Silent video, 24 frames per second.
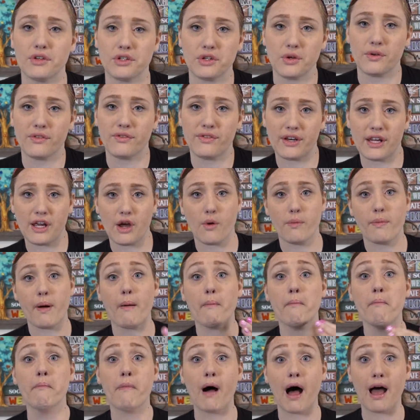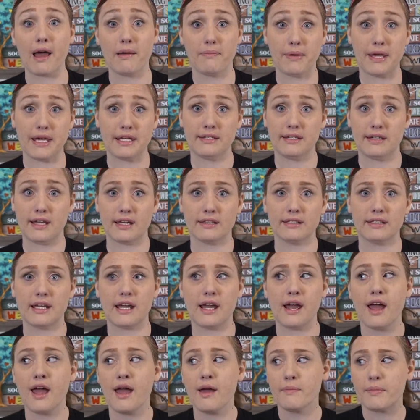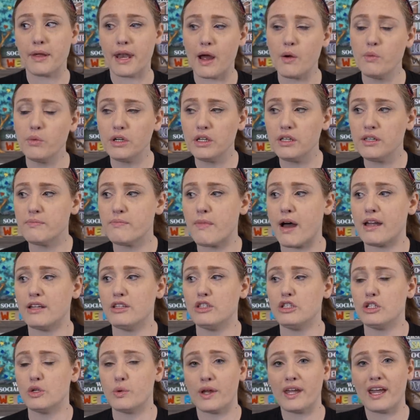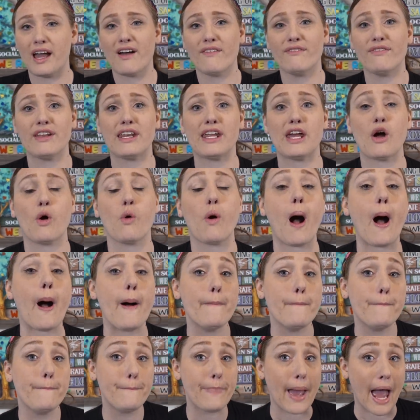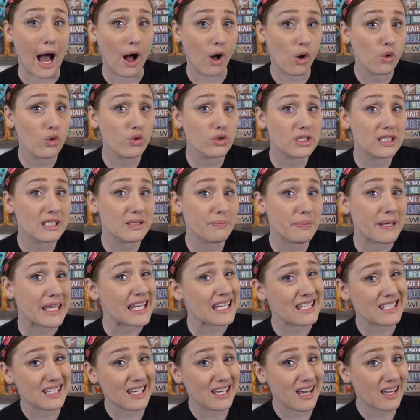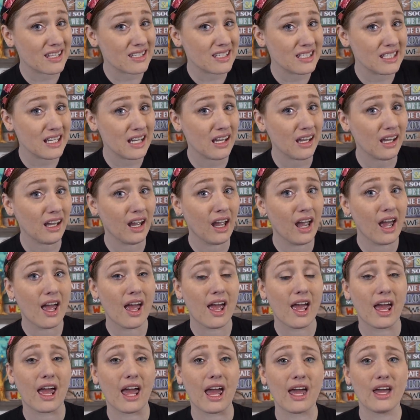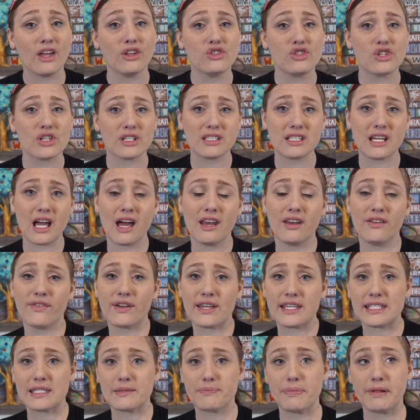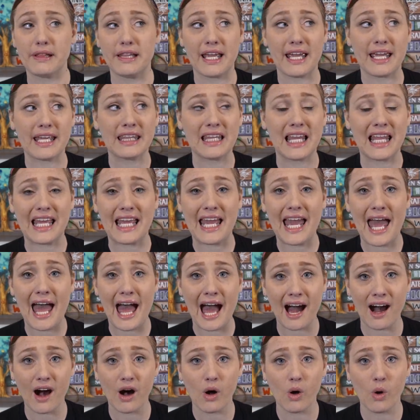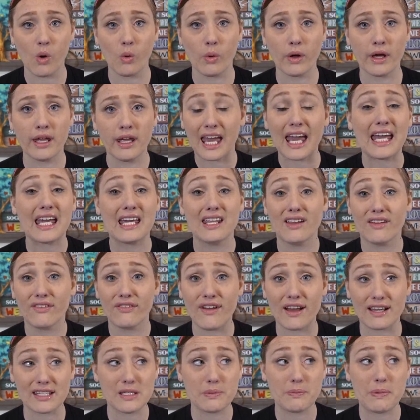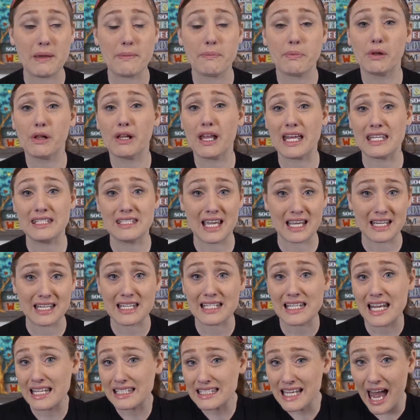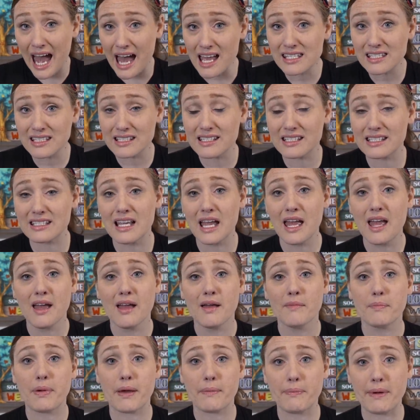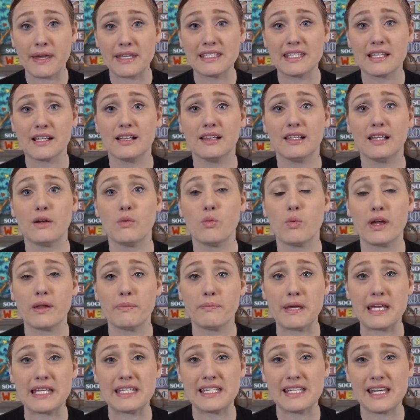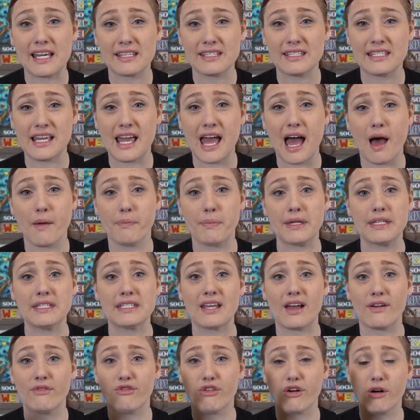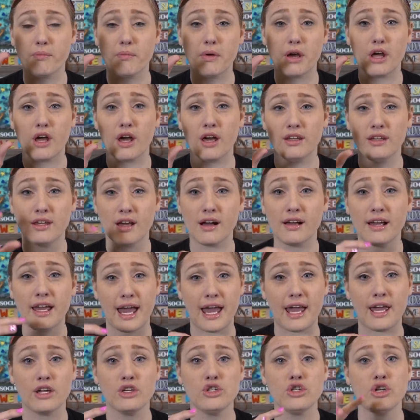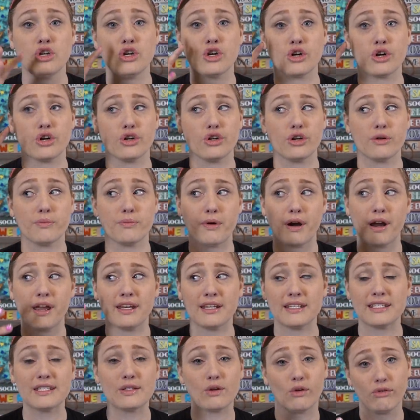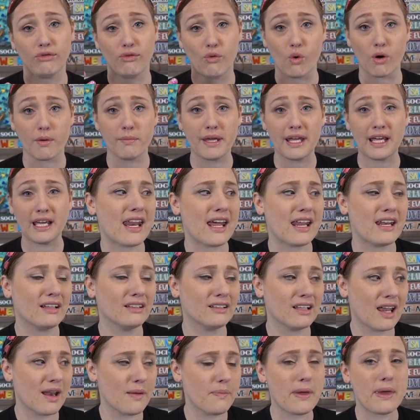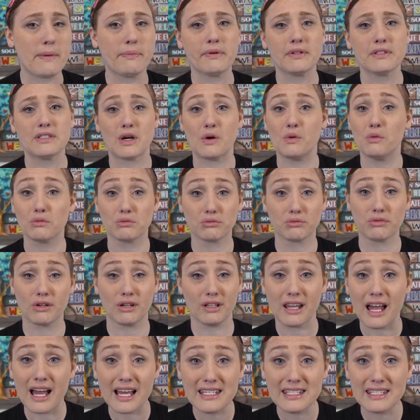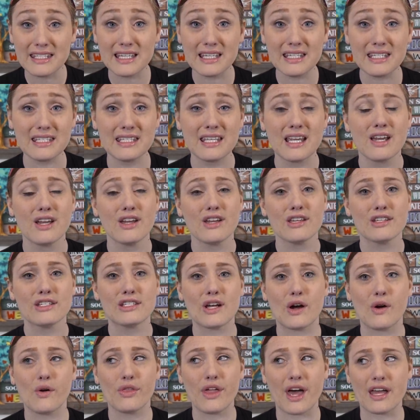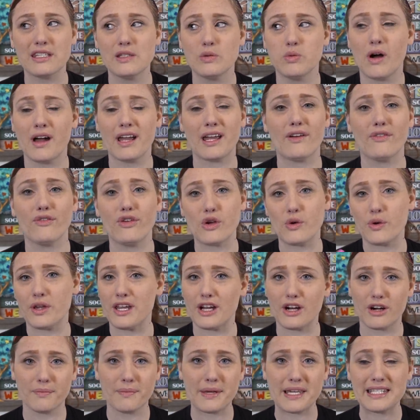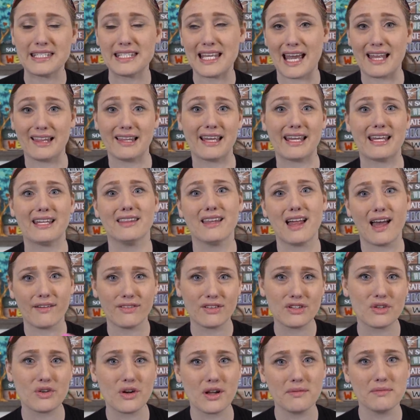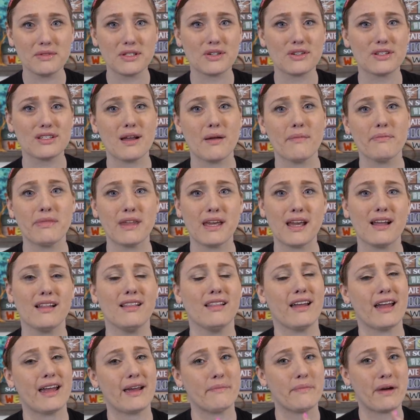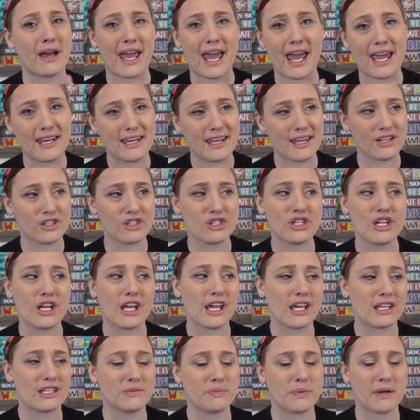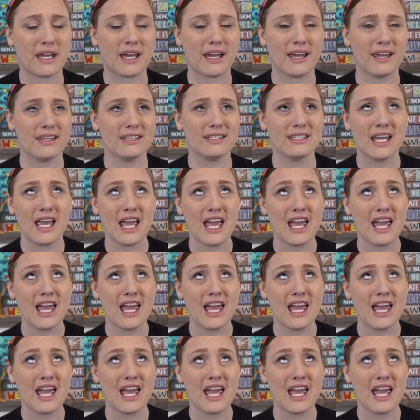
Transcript: do a video about my PTSD, but I wouldn't mind doing a video about PTSD and just kind of explain like how it can affect people in day-to-day -day tasks but basically, when PTSD happens from a young age, your, your brain is still forming. And a lot of people don't realize this. So that's why if you hear me say like in live streams or something, like my ADHD, it's because